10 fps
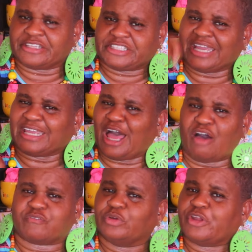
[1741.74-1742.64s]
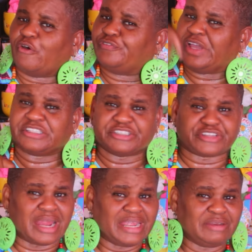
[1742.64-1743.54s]
to check off when those visions
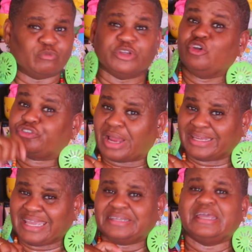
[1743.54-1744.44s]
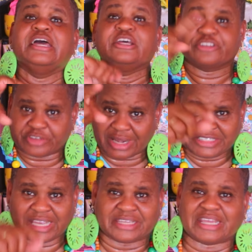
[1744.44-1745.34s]
start hitting, when you start getting it, start
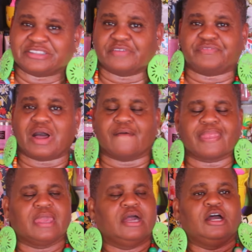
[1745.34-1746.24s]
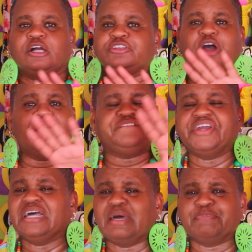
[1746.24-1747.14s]
checking that stuff off. Don't
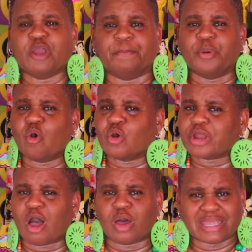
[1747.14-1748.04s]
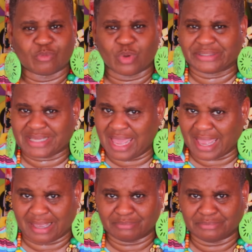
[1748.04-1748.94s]
fill up your board all at one
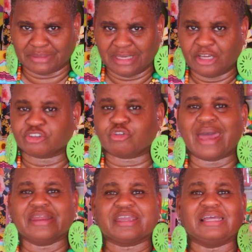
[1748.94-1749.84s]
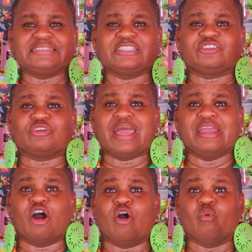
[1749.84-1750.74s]
time. Try to
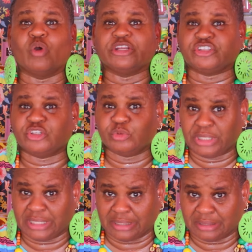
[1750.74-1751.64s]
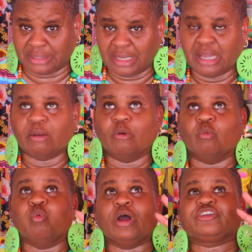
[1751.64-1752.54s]
concentrate on what you need,
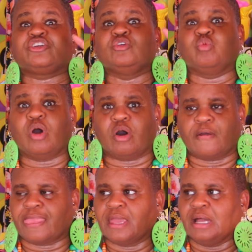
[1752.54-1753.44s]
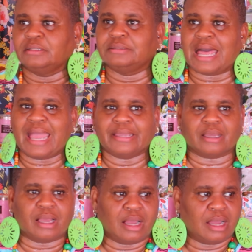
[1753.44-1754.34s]
what you want.
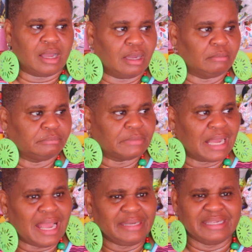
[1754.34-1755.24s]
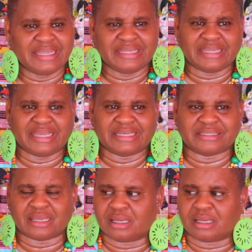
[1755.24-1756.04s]
Like, I needed